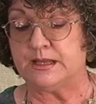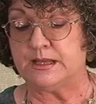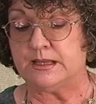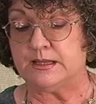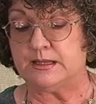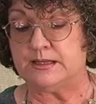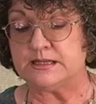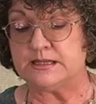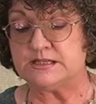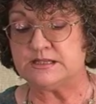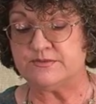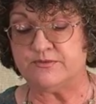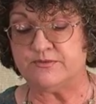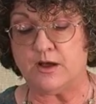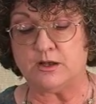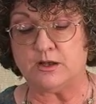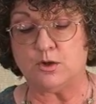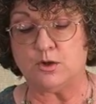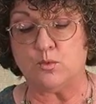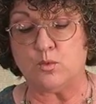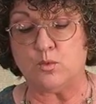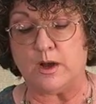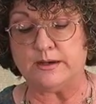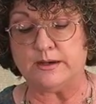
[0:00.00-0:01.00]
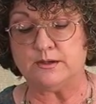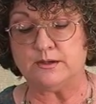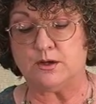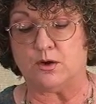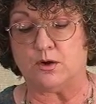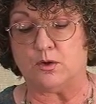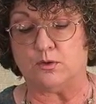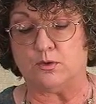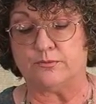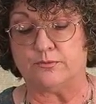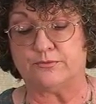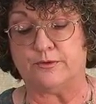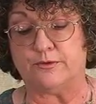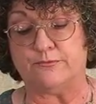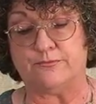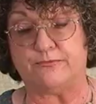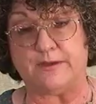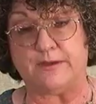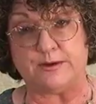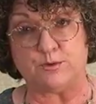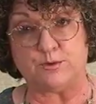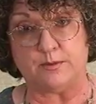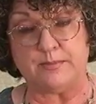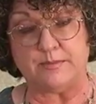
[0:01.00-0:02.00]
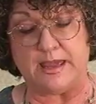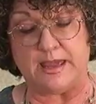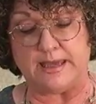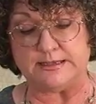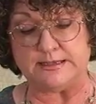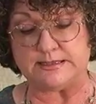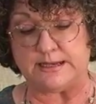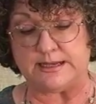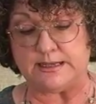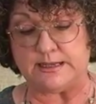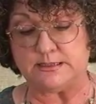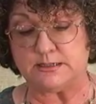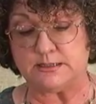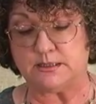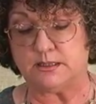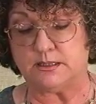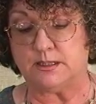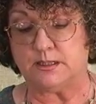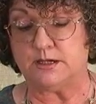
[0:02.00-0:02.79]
Let's follow one goal from federal mandate